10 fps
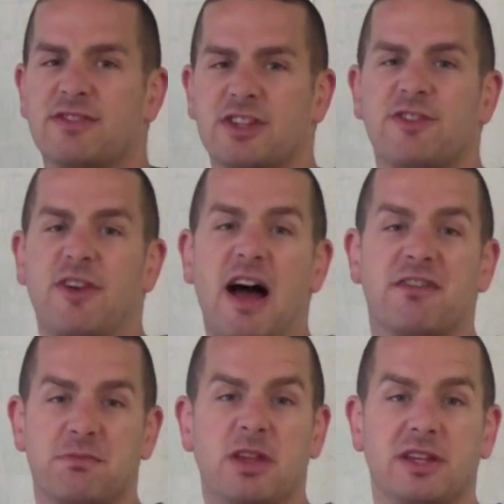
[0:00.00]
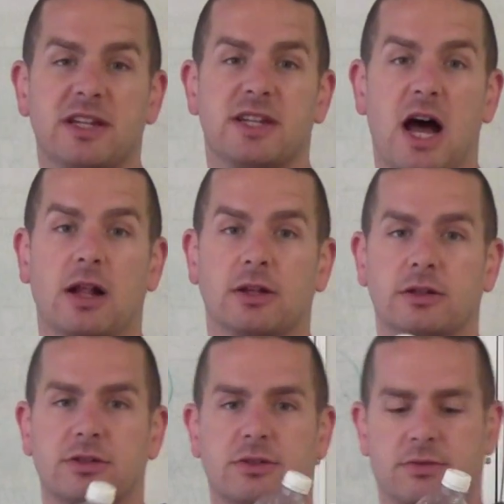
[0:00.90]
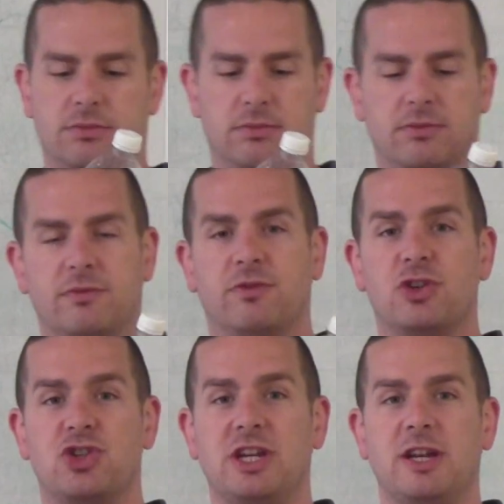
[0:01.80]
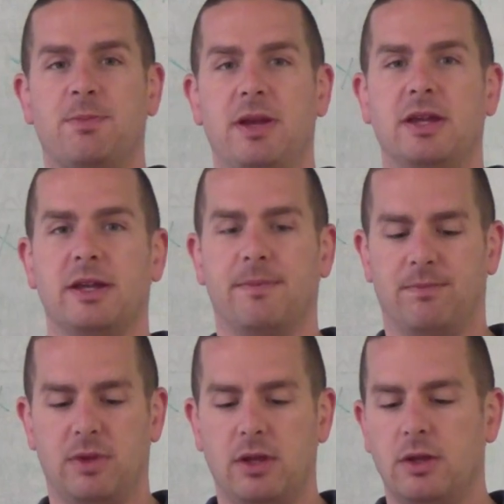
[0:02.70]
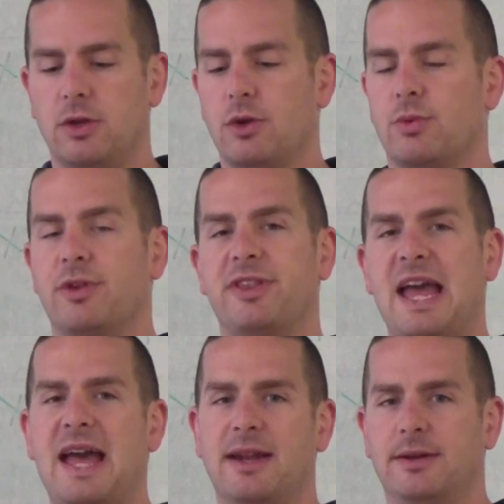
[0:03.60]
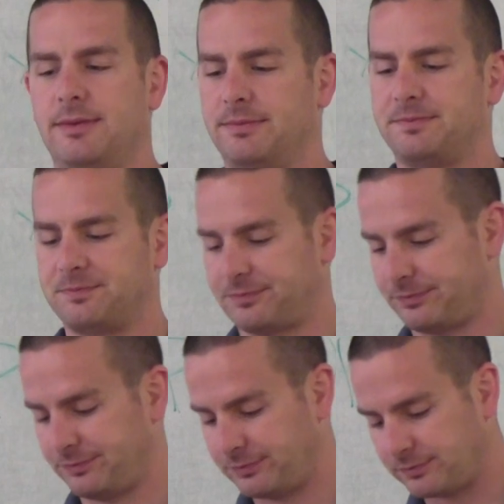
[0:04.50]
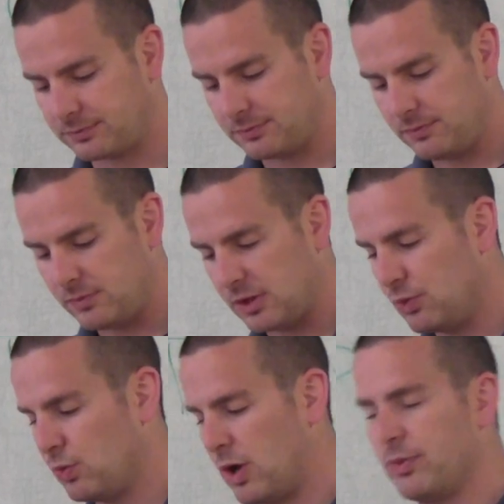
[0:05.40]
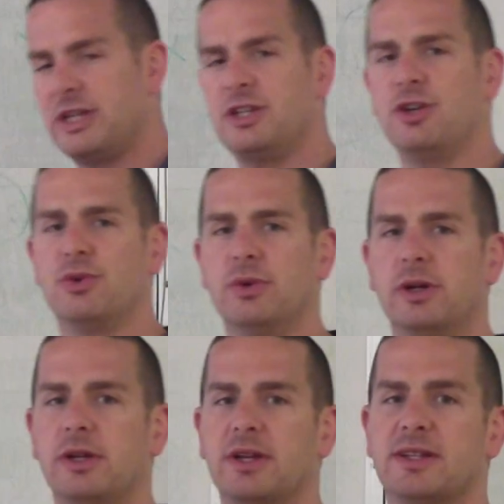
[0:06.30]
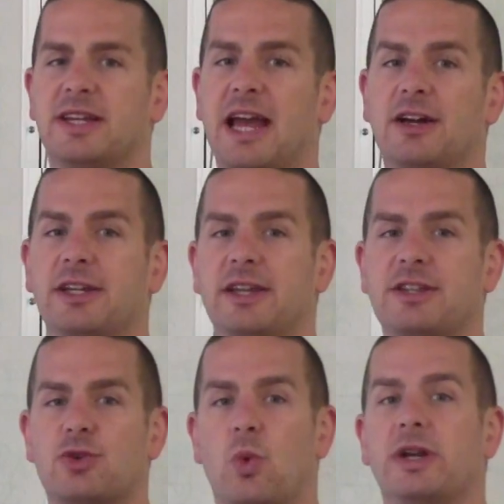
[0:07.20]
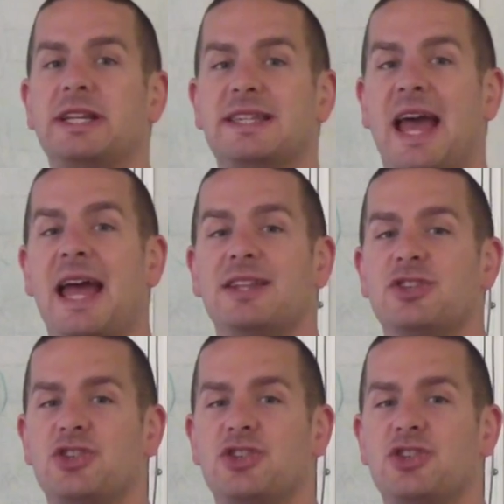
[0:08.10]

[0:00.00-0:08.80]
gives us $5 million for GDP. Well then, what we do to calculate 2010